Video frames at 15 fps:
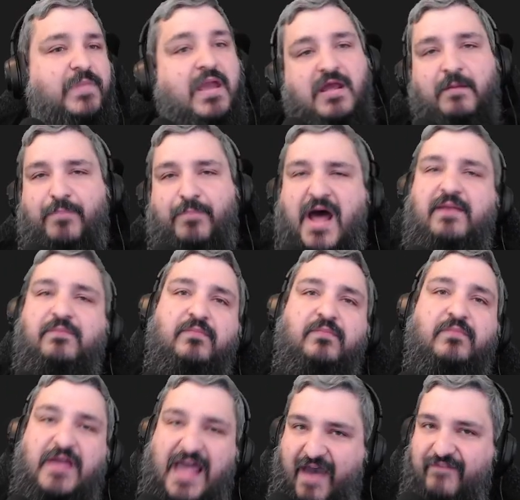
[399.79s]
But
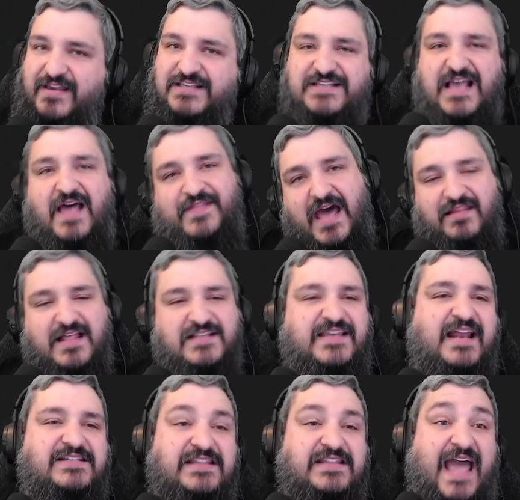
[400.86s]
having said that, let's get
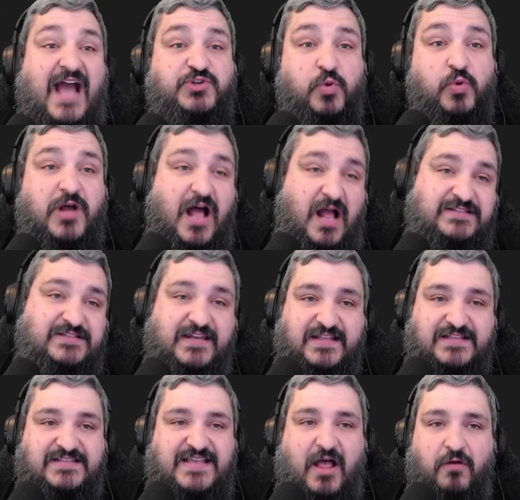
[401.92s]
into the actual content
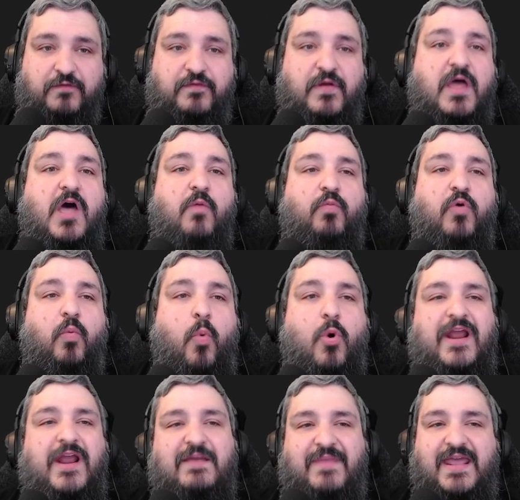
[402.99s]
itself.
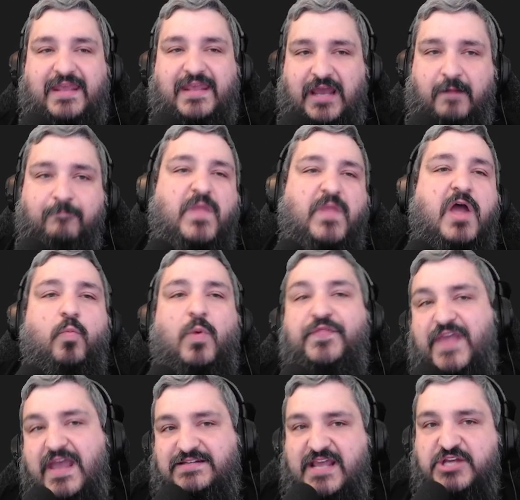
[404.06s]
Rewarding media. With
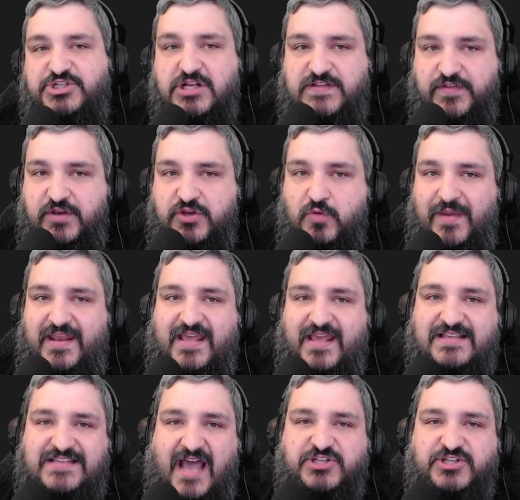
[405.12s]
the additions of the new media
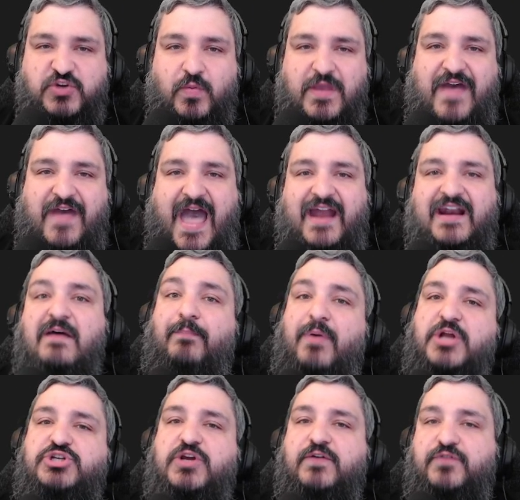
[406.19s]
section, we've added a
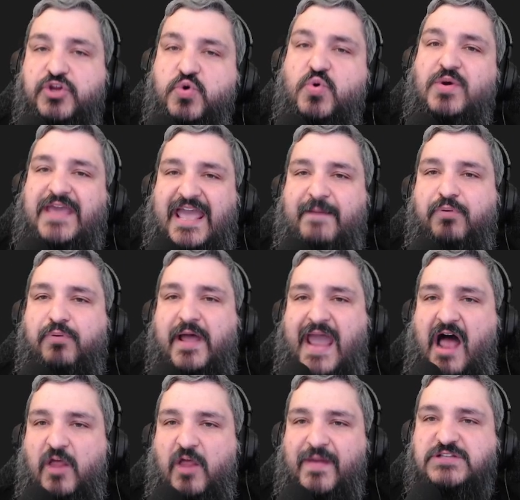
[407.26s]
bunch of new gameplay
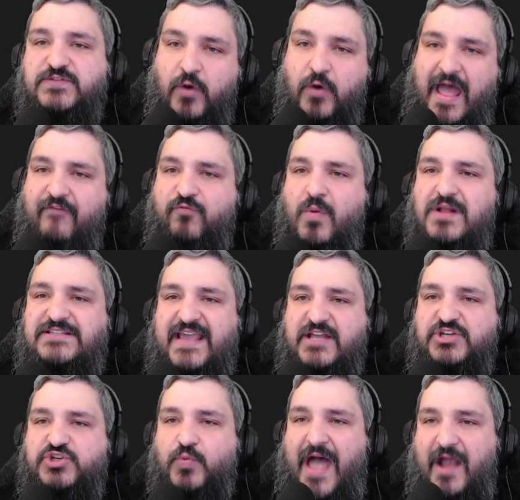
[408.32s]
elements for everyone to
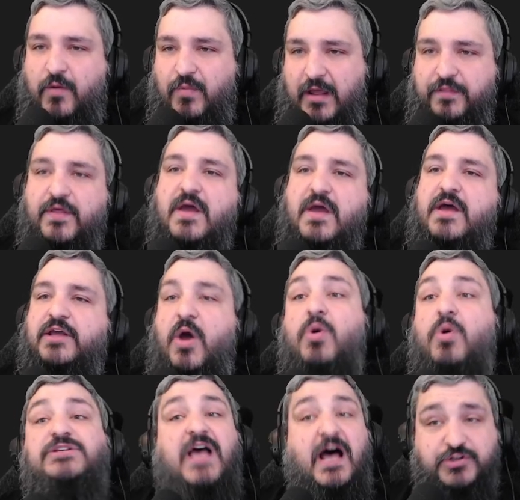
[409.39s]
interact with.
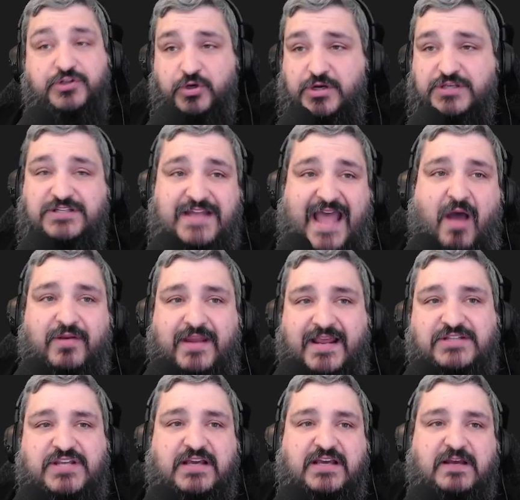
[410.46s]
Ghost hunters now need
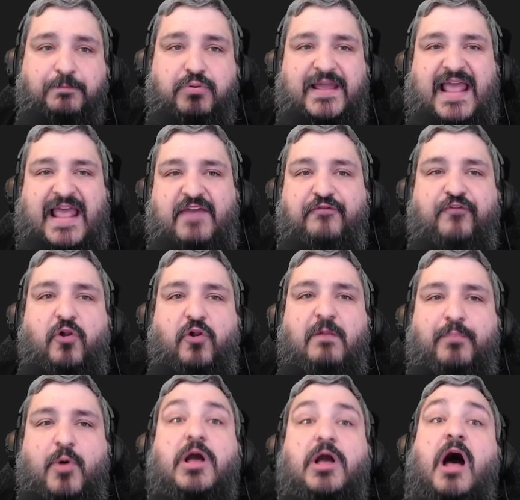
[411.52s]
to complete a full
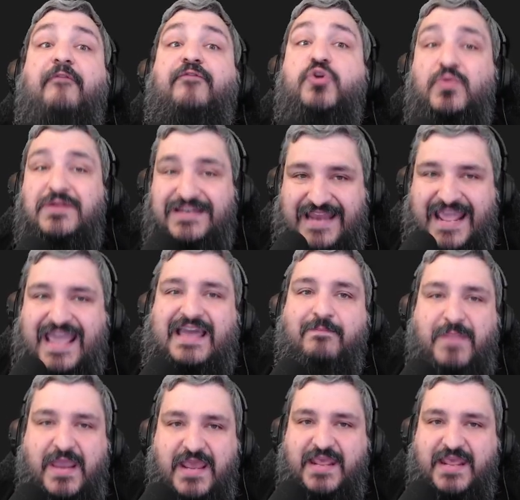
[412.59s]
book of unique media